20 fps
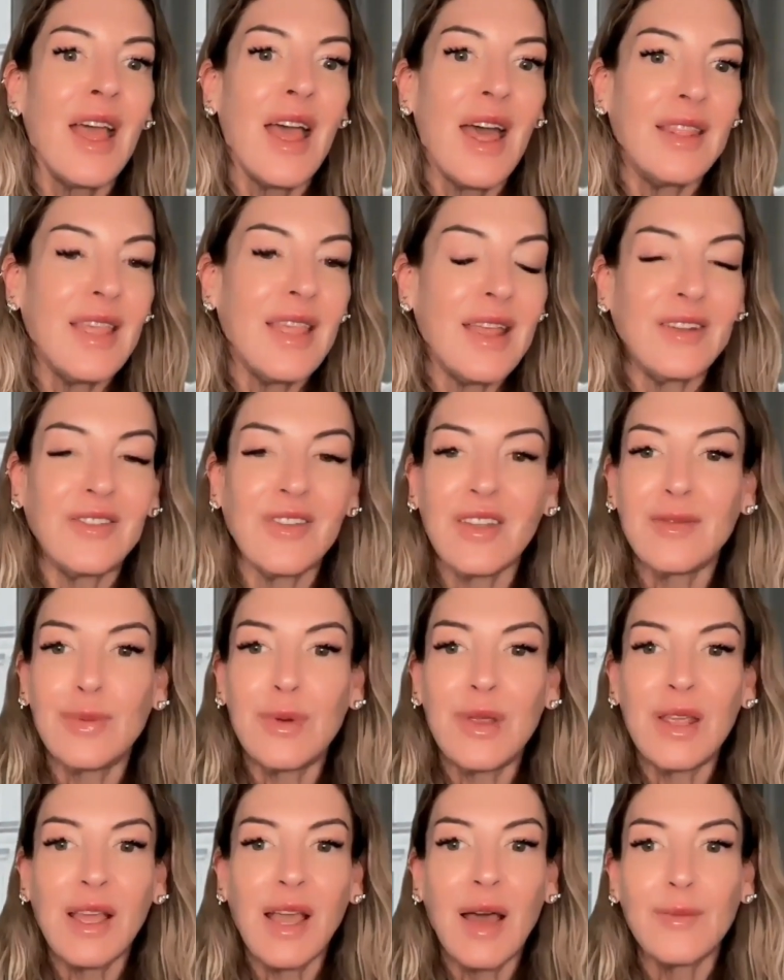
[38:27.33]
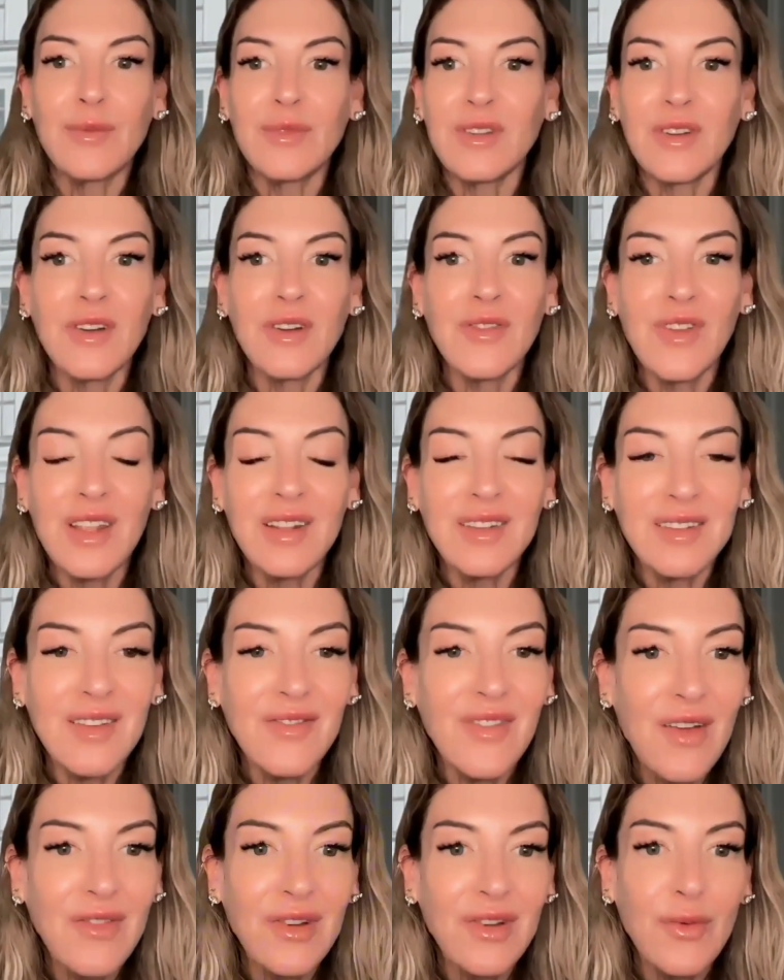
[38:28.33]
and they just become servants
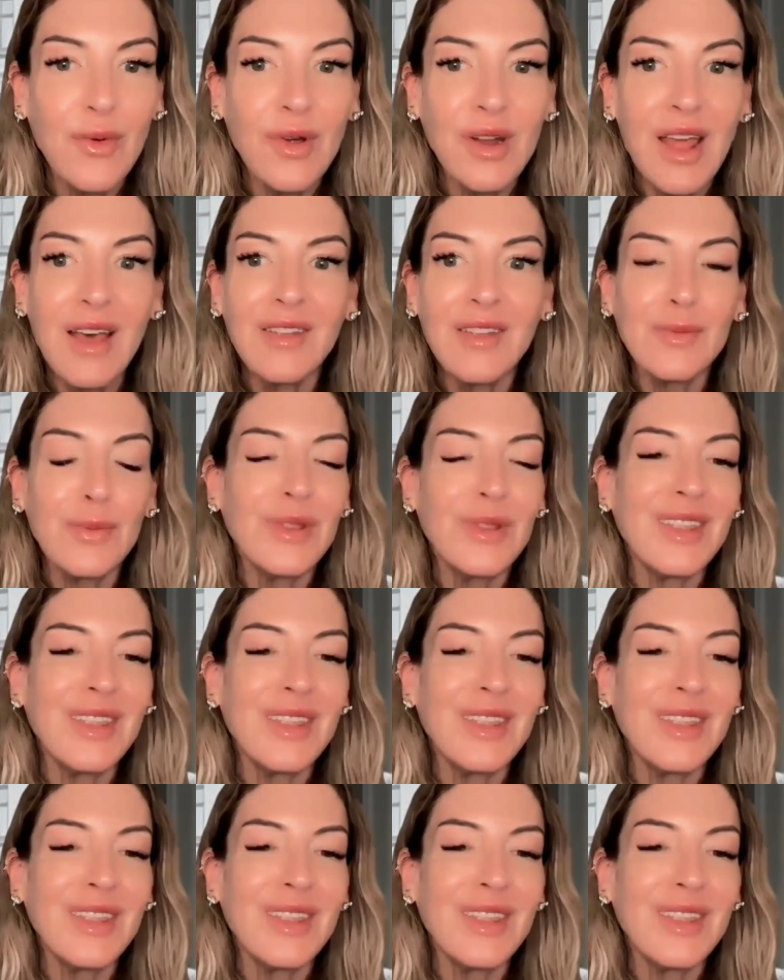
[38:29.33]
of everyone else.